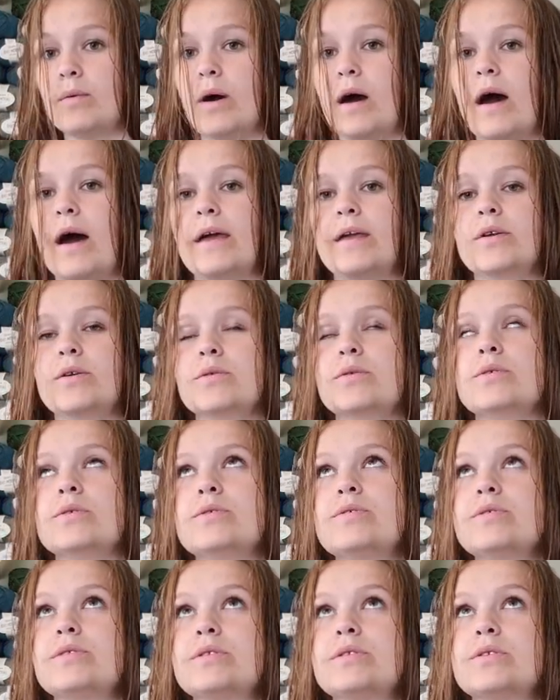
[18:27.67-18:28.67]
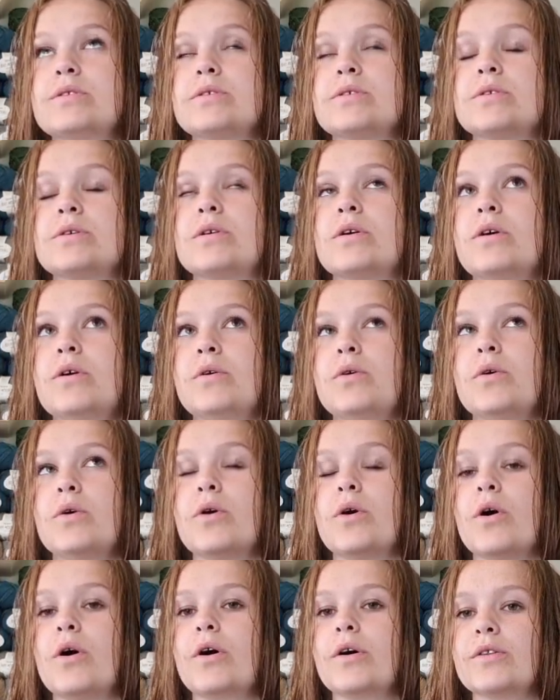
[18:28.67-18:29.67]
I used
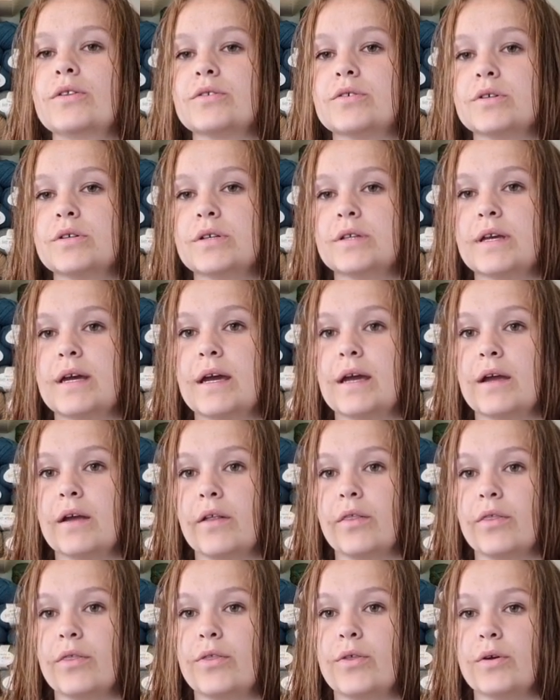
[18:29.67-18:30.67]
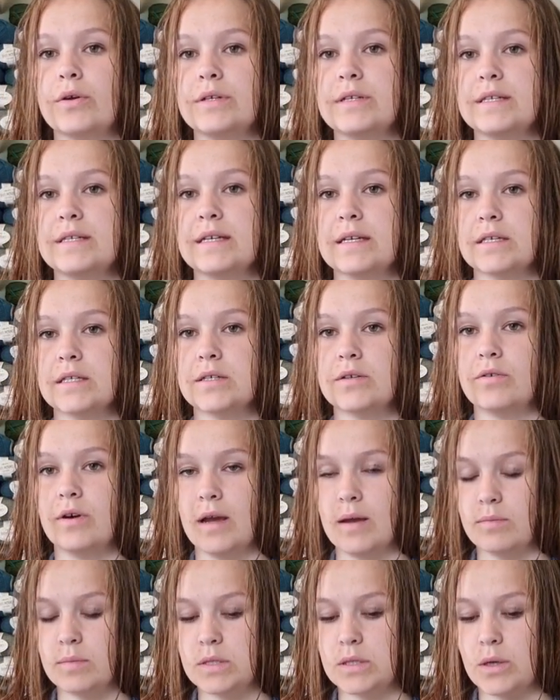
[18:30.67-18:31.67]
136
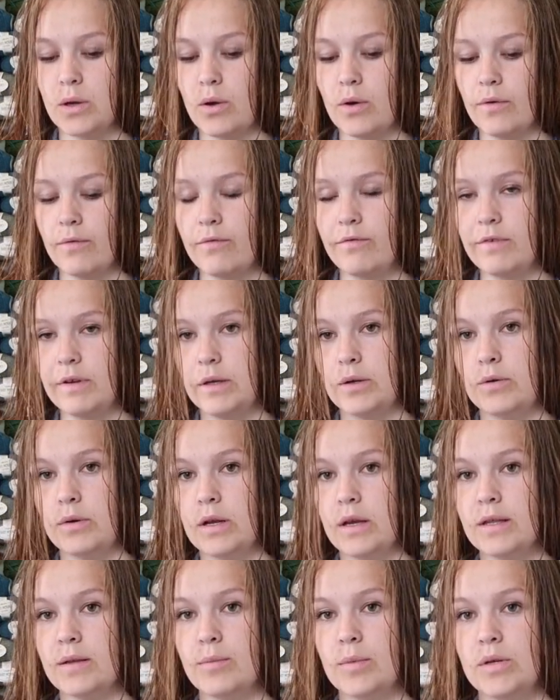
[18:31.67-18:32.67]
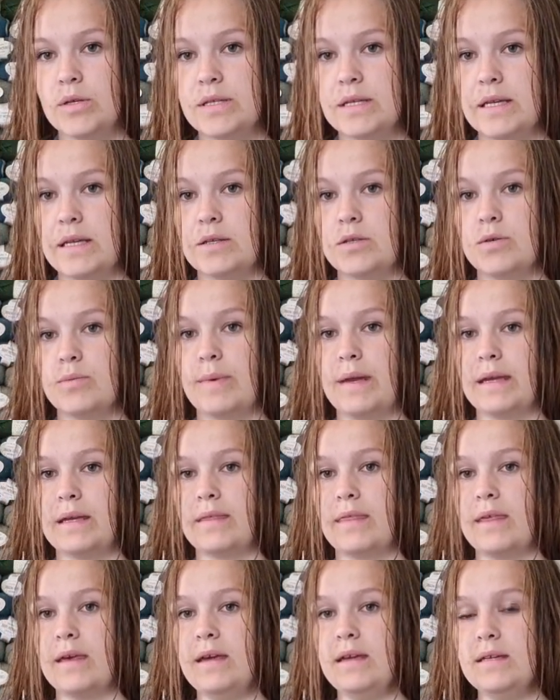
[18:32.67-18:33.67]
grams of Filcolana Merci to make
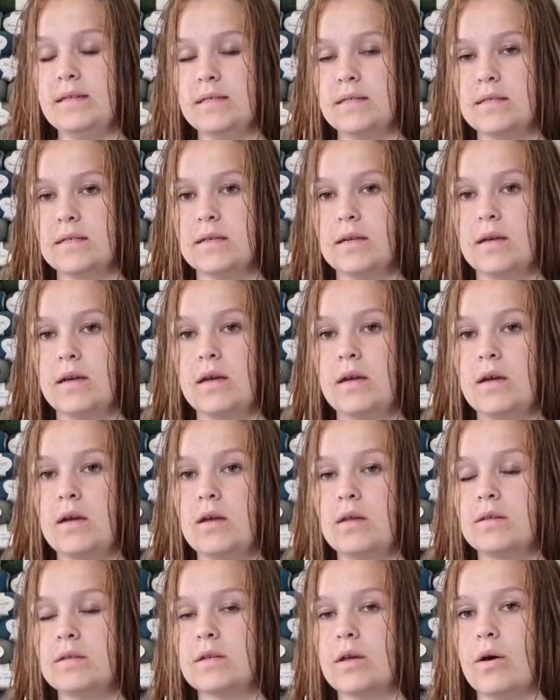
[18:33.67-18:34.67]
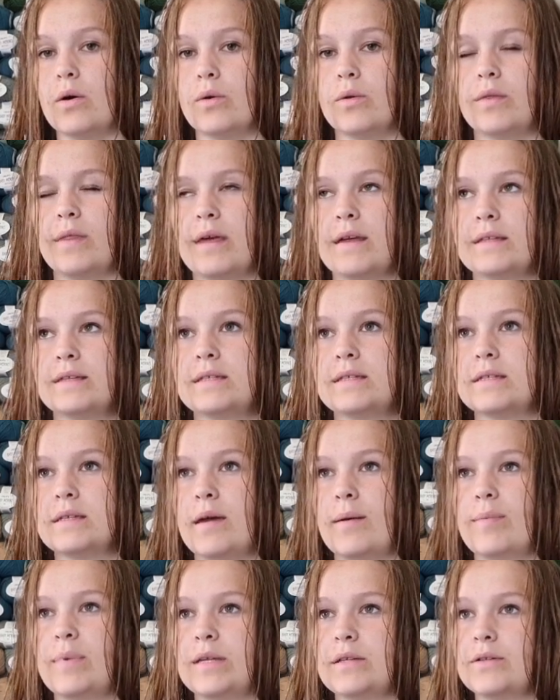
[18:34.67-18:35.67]
this. So that's a
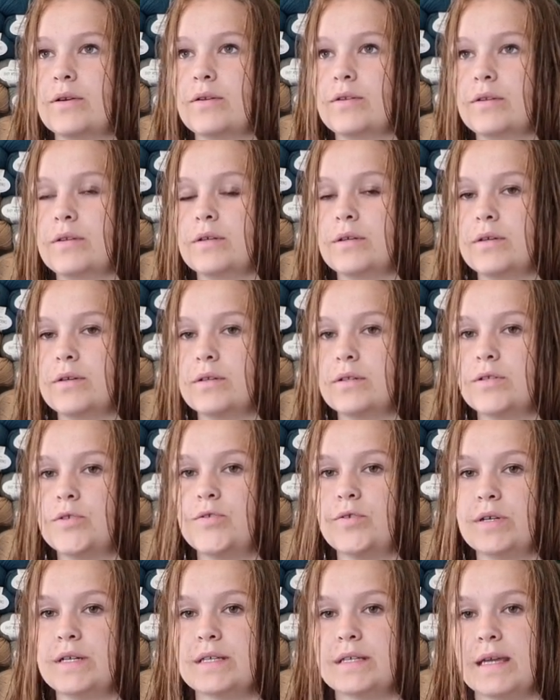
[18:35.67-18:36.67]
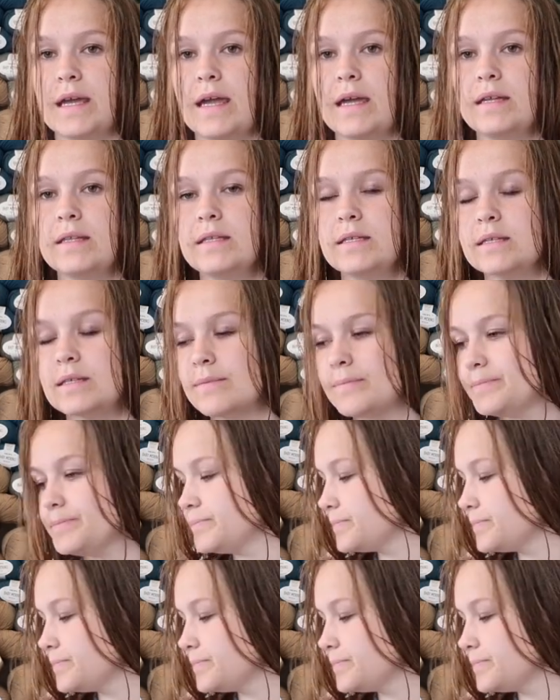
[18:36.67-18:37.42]
bit under three skeins.